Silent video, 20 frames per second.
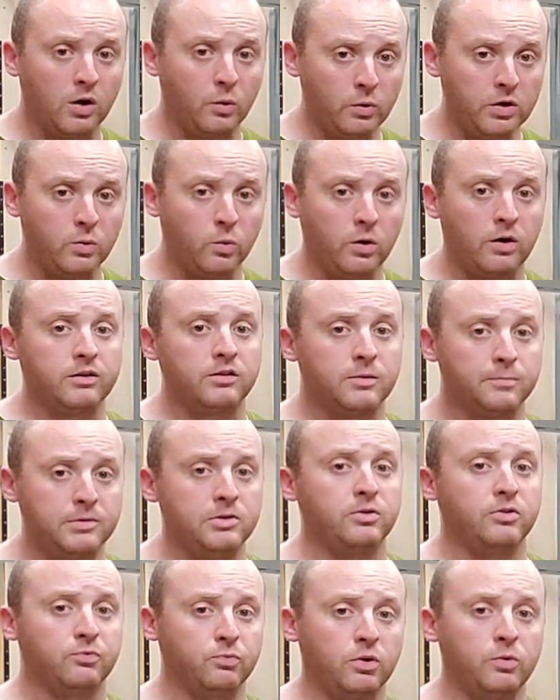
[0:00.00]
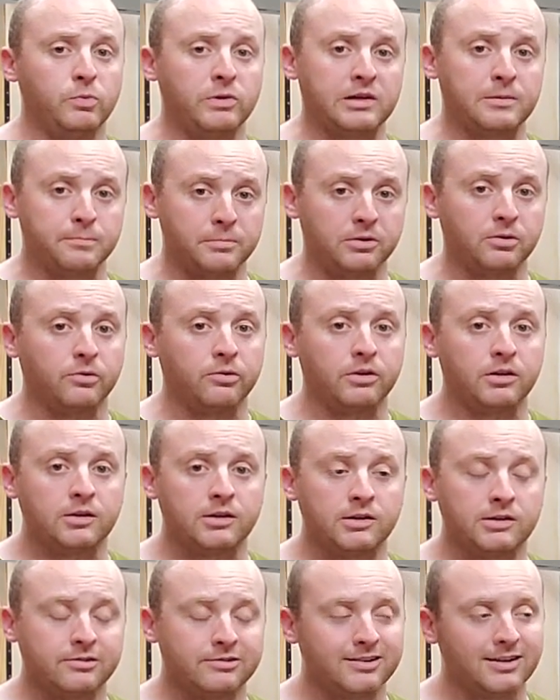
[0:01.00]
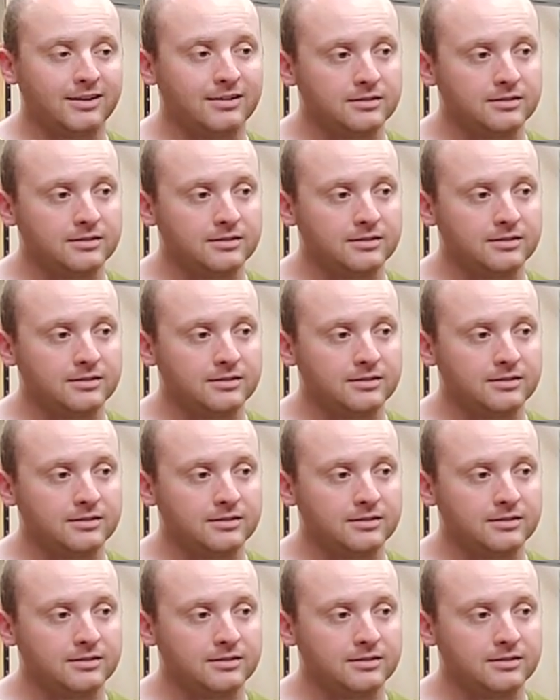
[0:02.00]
It's what we want to build is what we can build.